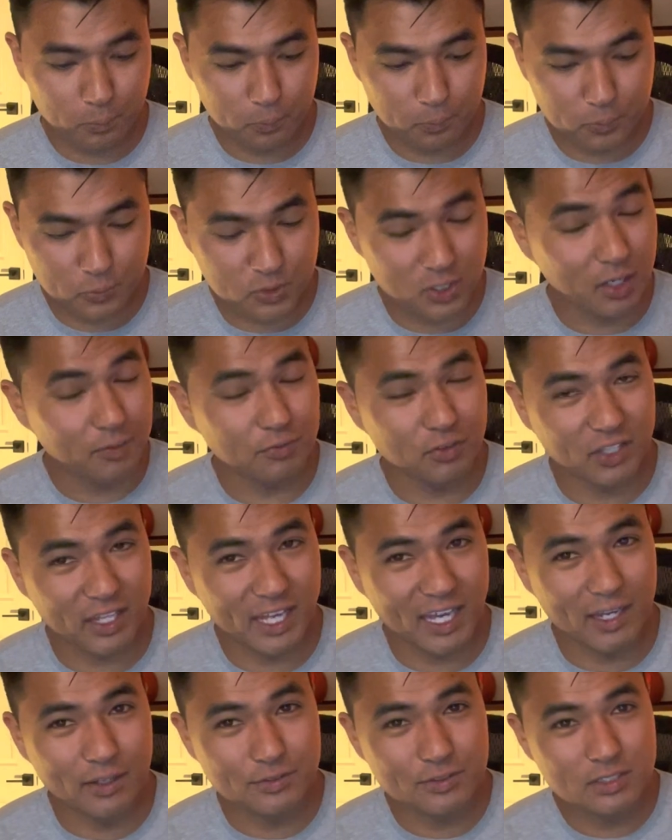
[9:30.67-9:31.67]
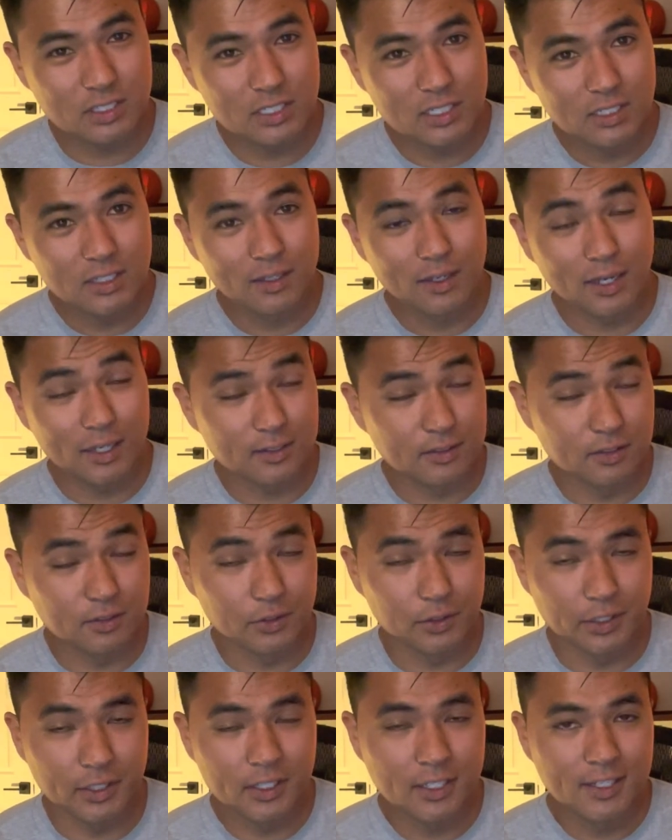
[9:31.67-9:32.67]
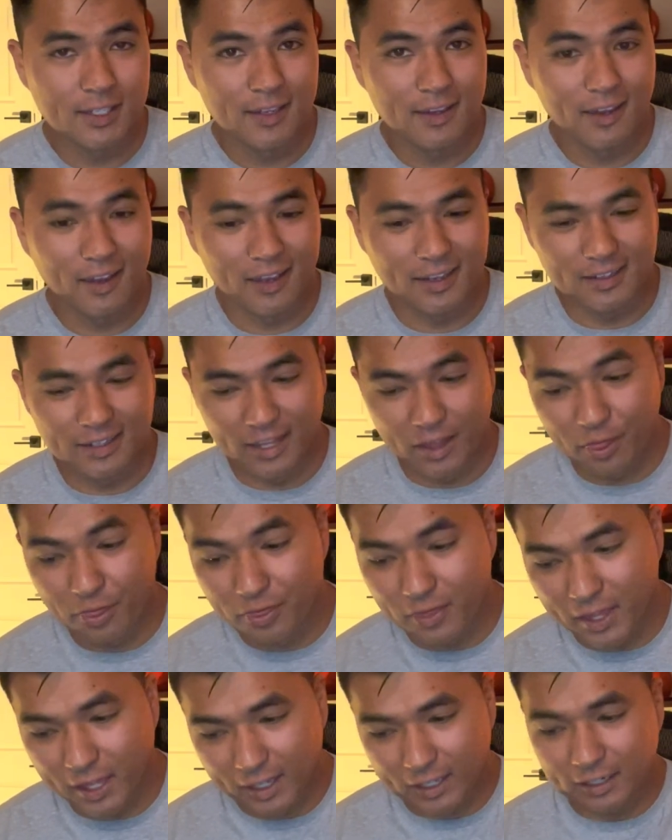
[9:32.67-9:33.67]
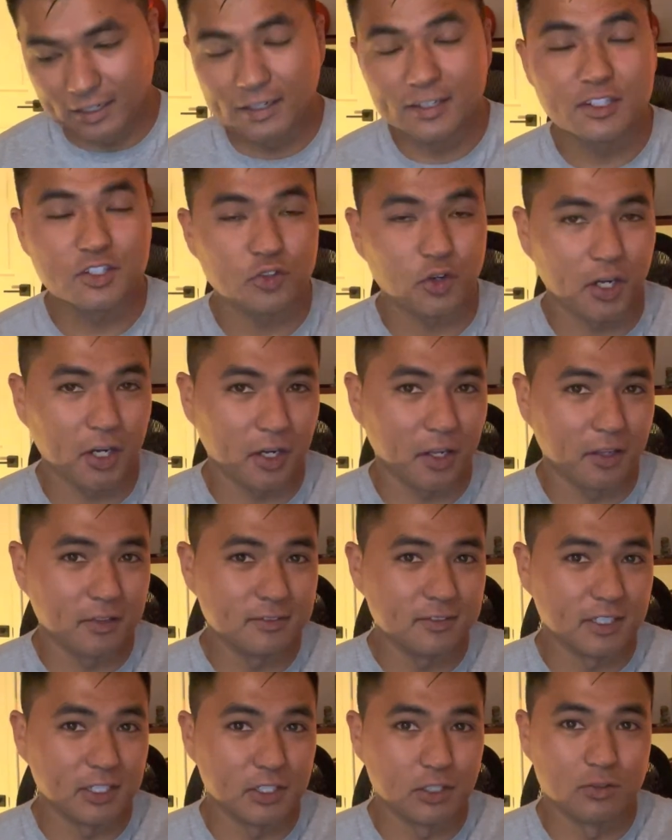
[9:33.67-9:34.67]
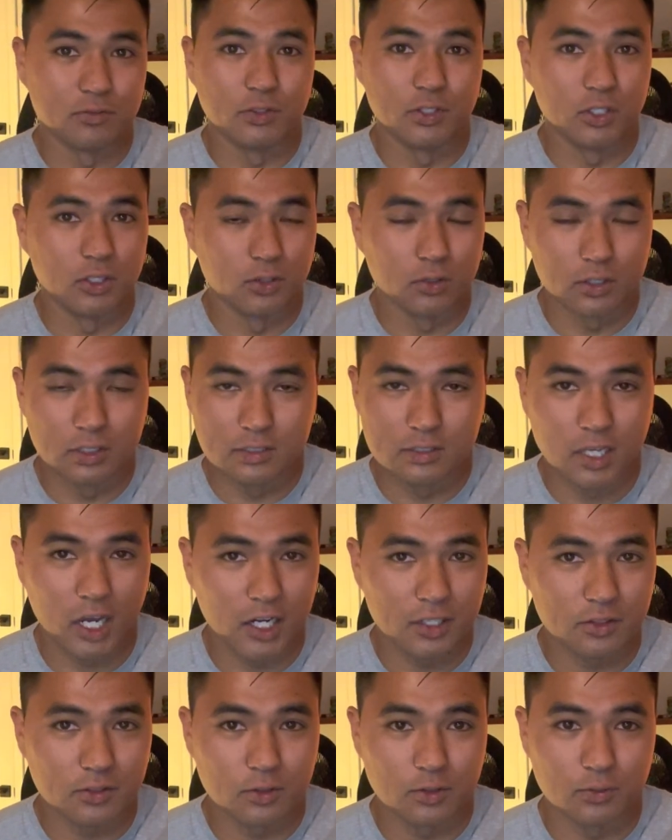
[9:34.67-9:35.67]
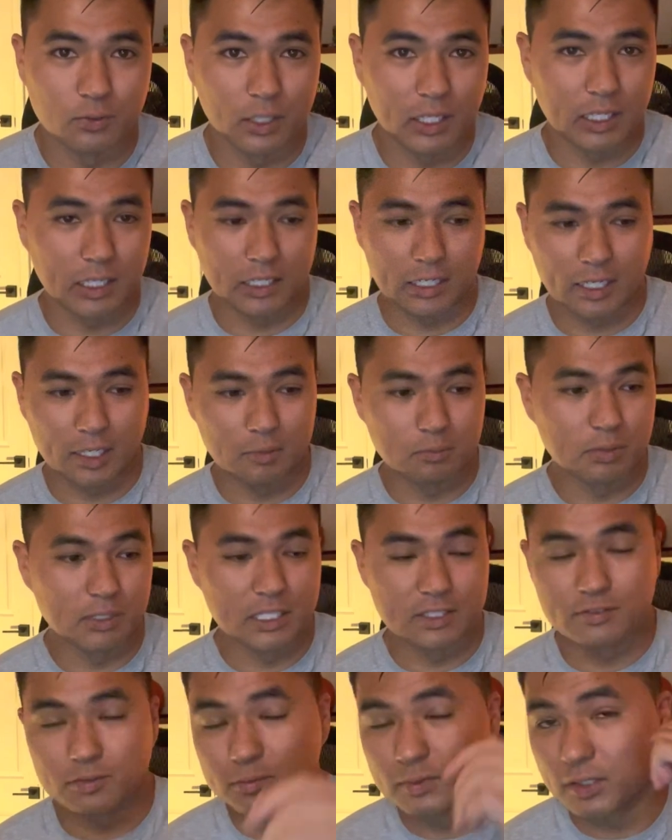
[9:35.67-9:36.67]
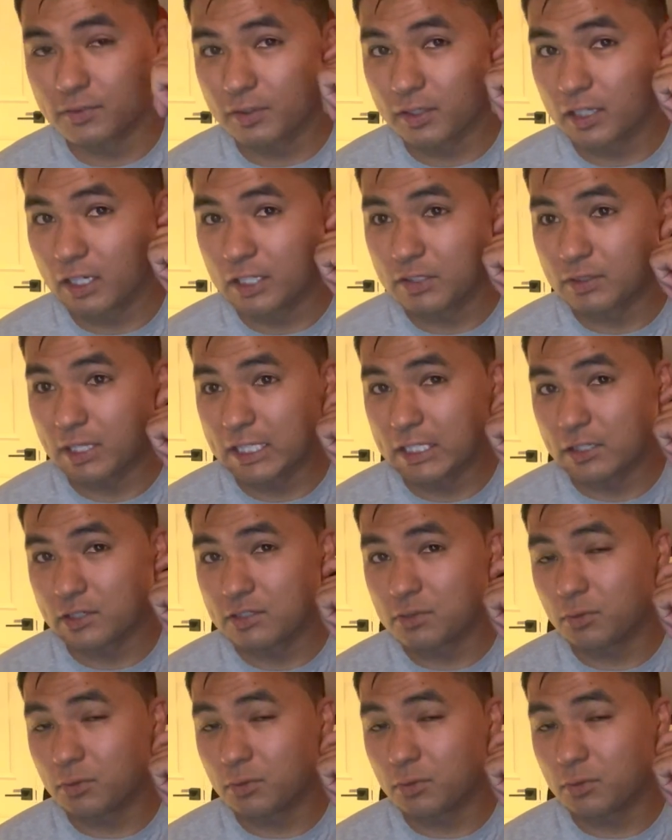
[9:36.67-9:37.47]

shop for the house, ideally, and then try to interview and talk to and get bids from different contractors.